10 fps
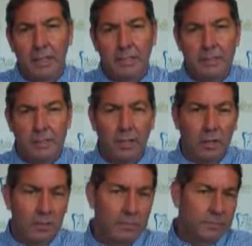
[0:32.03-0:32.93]
And
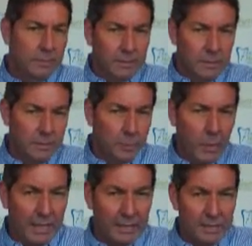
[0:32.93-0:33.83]
so this is
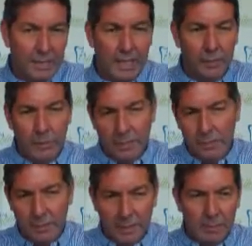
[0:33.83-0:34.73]
Practice
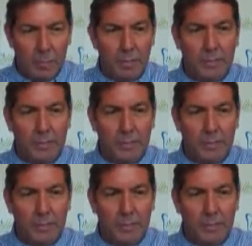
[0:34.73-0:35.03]
Valuation Dilemma